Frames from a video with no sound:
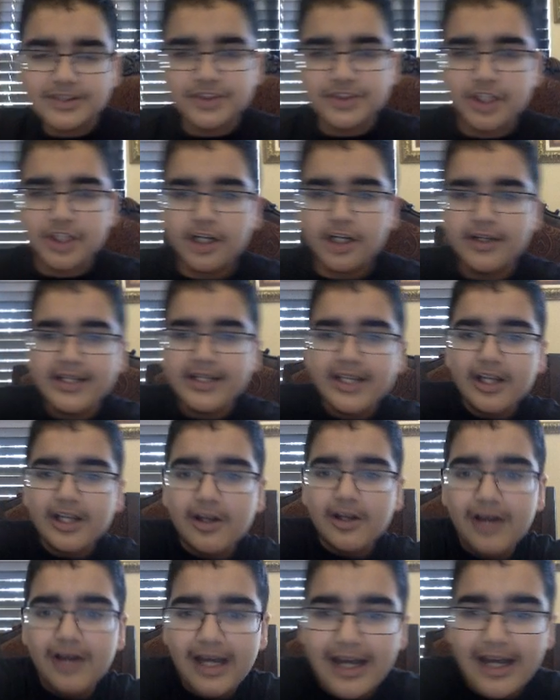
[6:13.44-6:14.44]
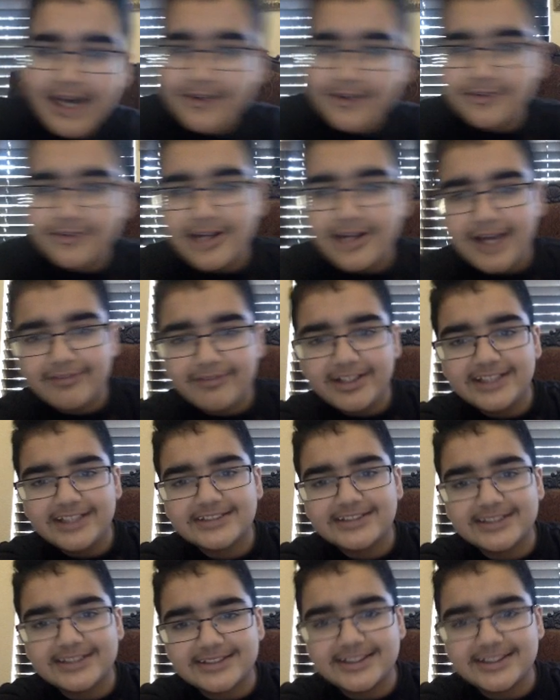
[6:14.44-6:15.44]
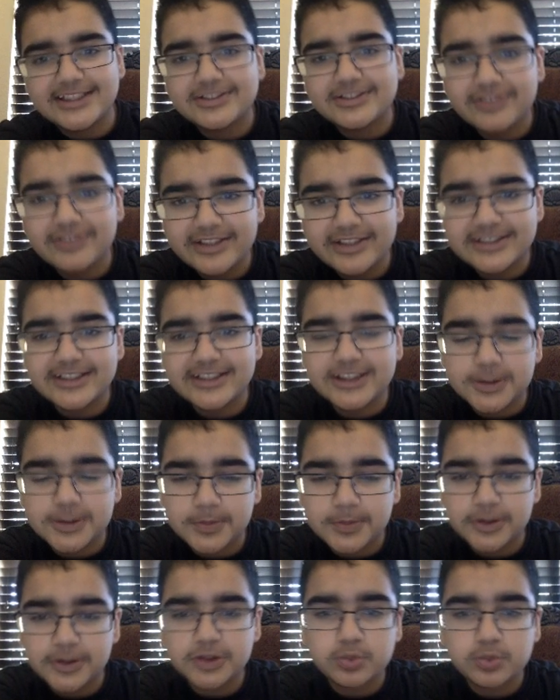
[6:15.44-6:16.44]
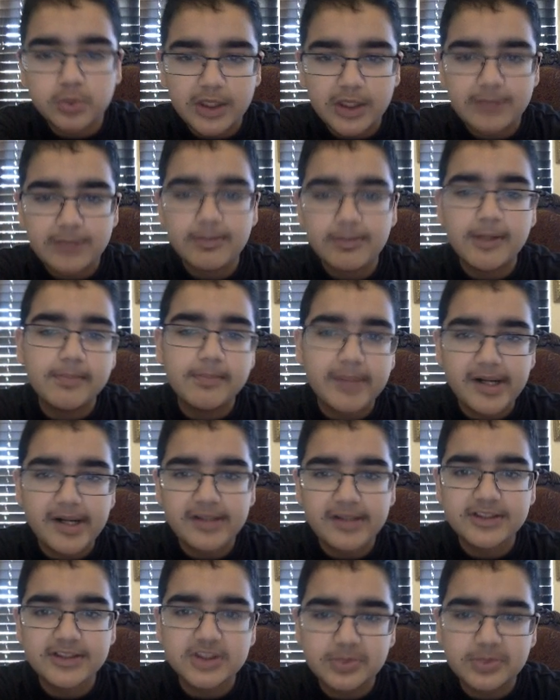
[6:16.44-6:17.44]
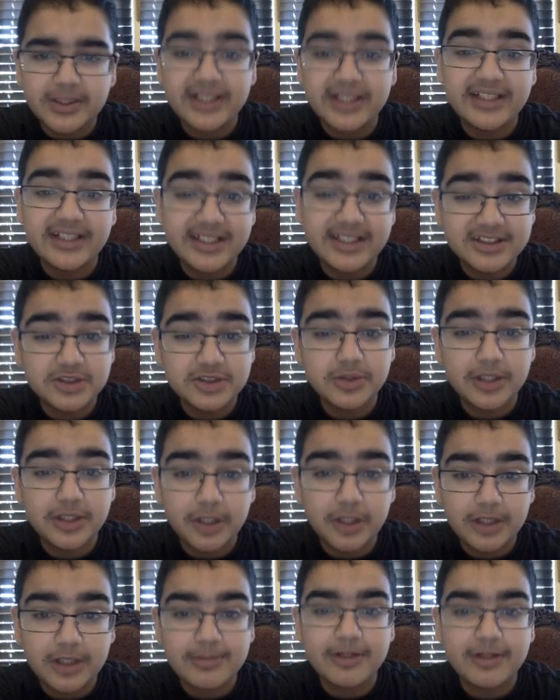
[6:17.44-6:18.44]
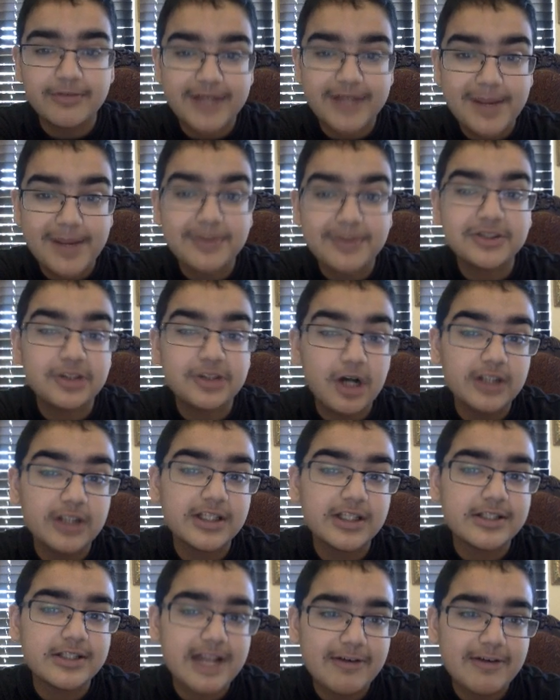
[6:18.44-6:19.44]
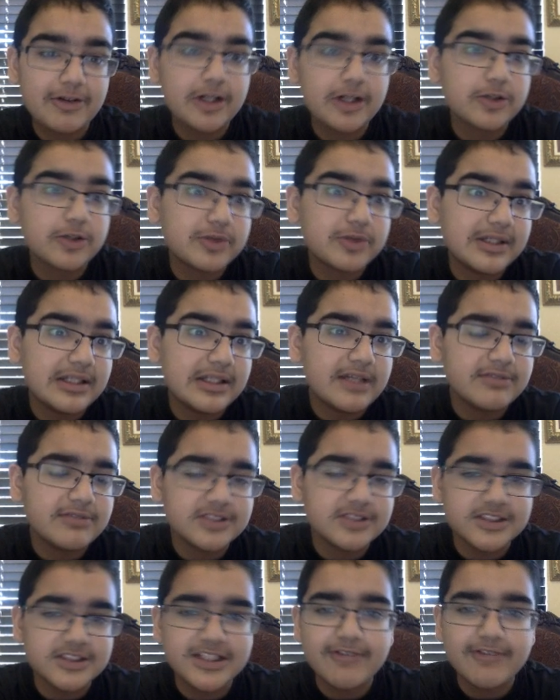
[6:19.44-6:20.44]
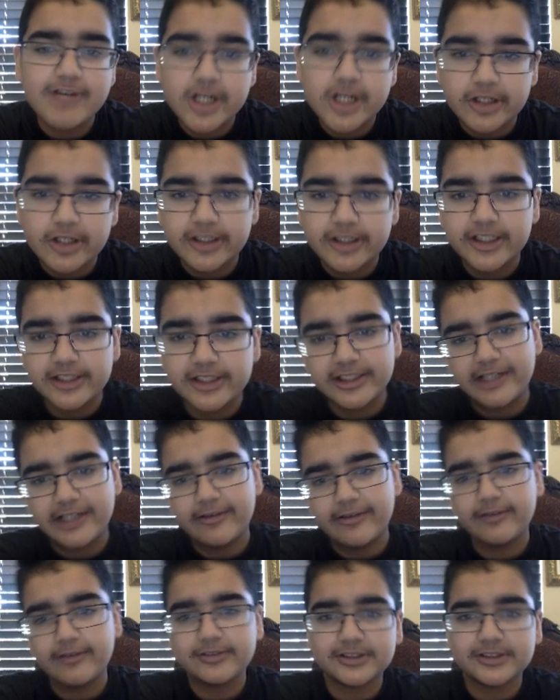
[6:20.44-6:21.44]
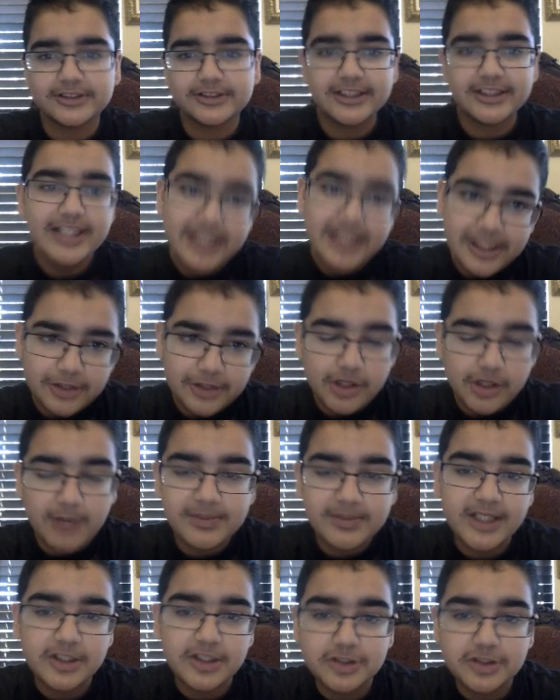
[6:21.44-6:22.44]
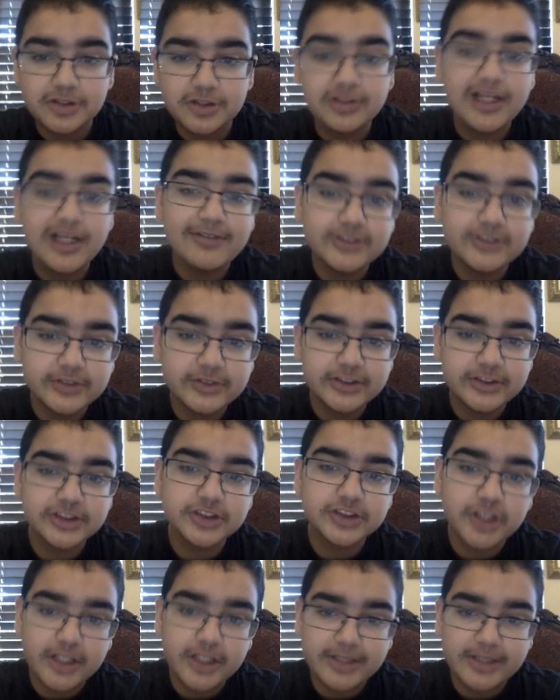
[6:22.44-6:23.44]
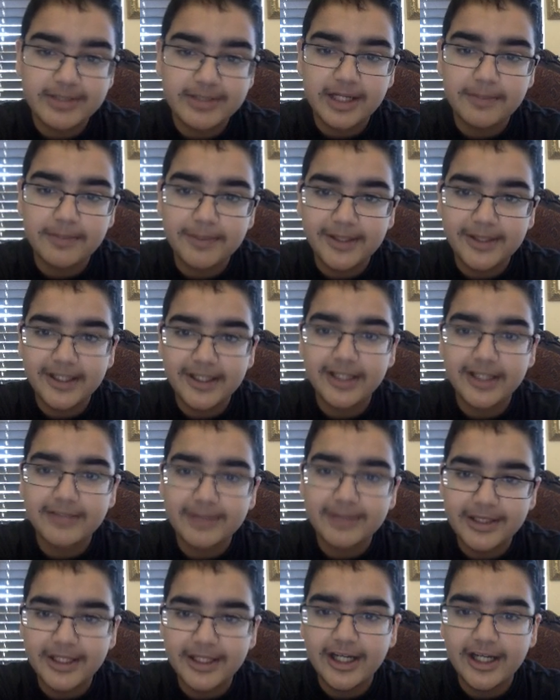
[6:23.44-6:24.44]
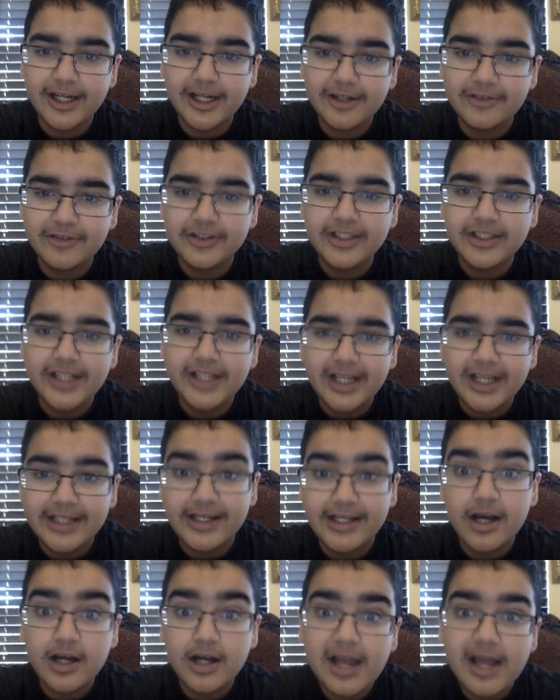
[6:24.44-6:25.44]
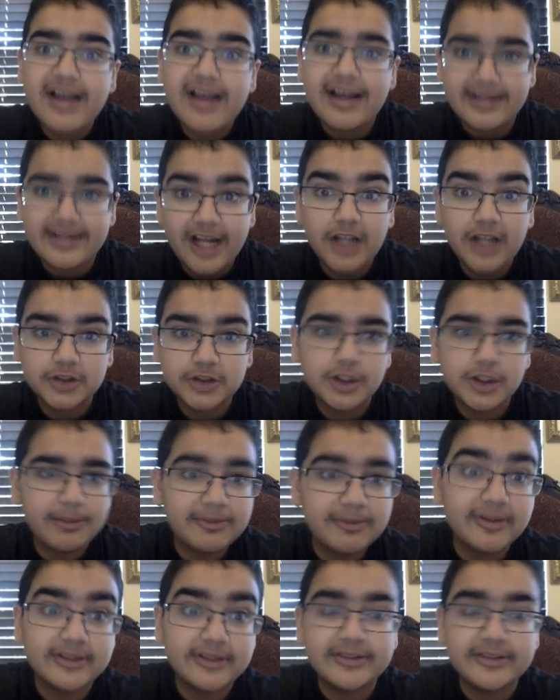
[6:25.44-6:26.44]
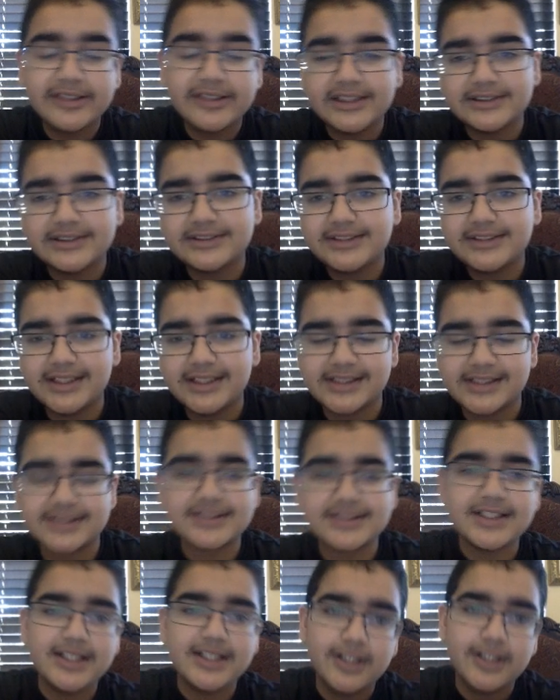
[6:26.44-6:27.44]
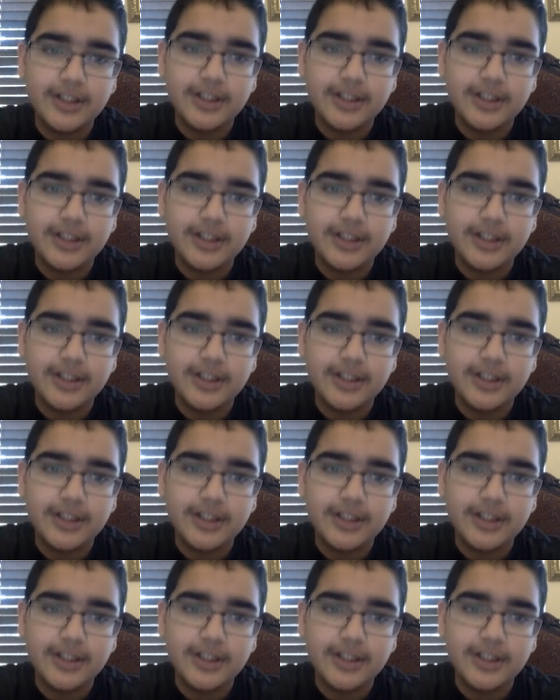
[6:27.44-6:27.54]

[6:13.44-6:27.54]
So I don't have any successfulness in this push. One Barbarian Swing does do a good amount of damage. Got the tower down to a level 7 arena tower, which is dropped down 2 levels, which is good in my opinion. But now dropped to an arena 6.